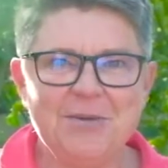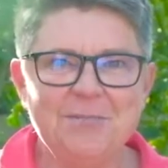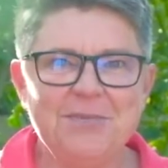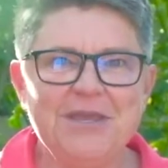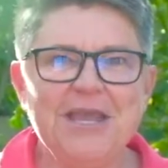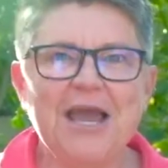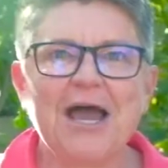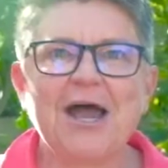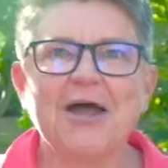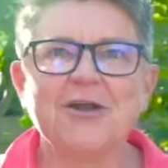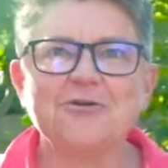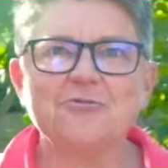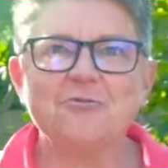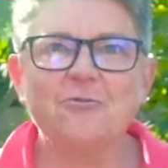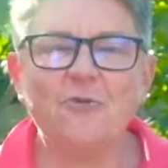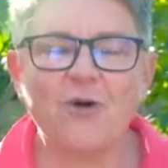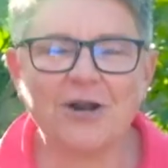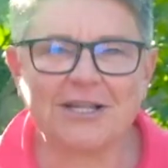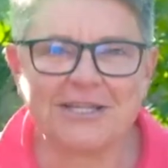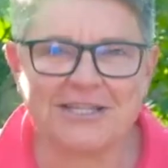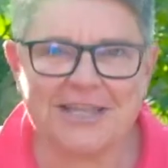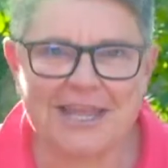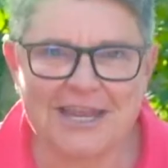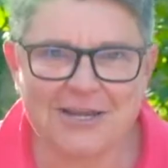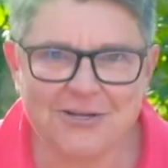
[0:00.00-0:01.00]
behind
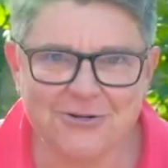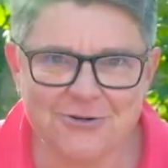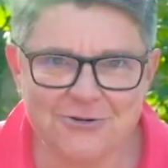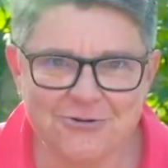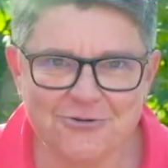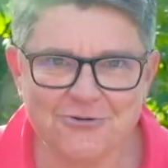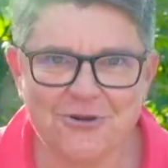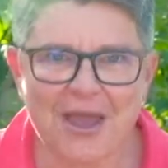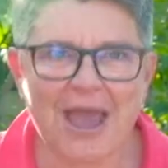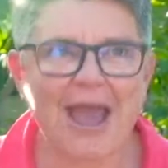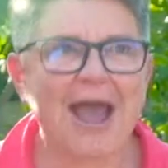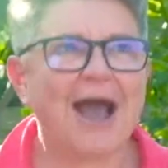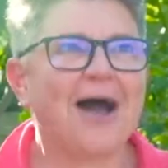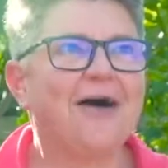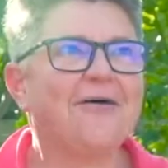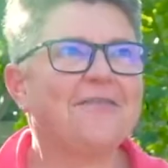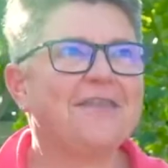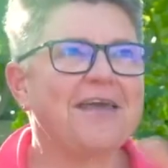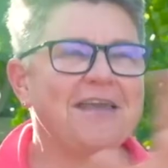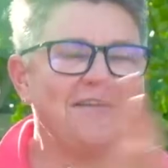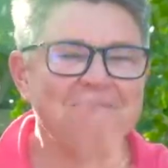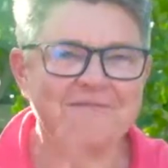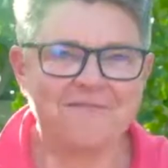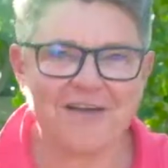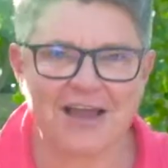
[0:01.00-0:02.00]
what they do, how
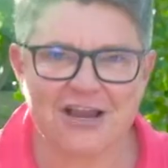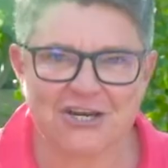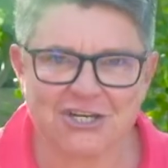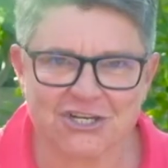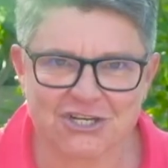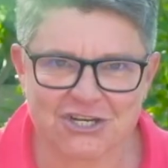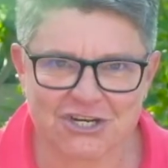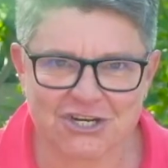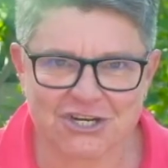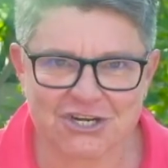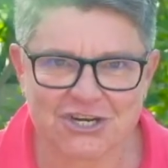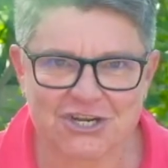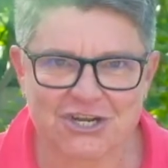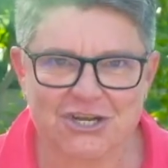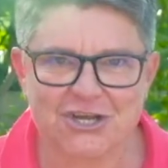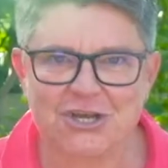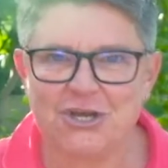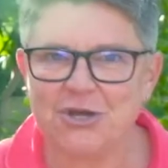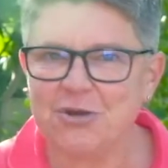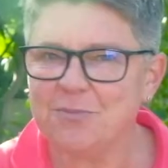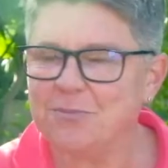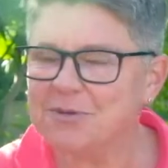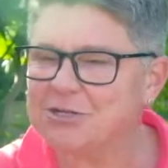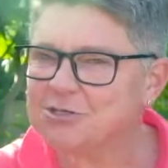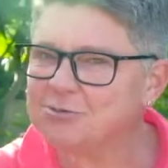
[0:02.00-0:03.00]
they function,
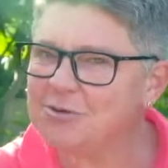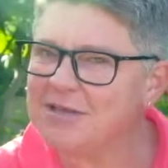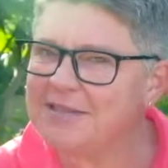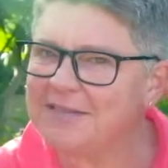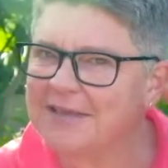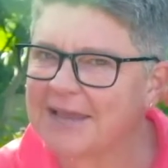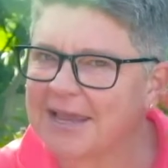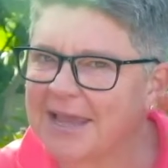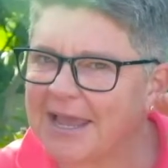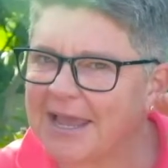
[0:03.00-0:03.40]
between the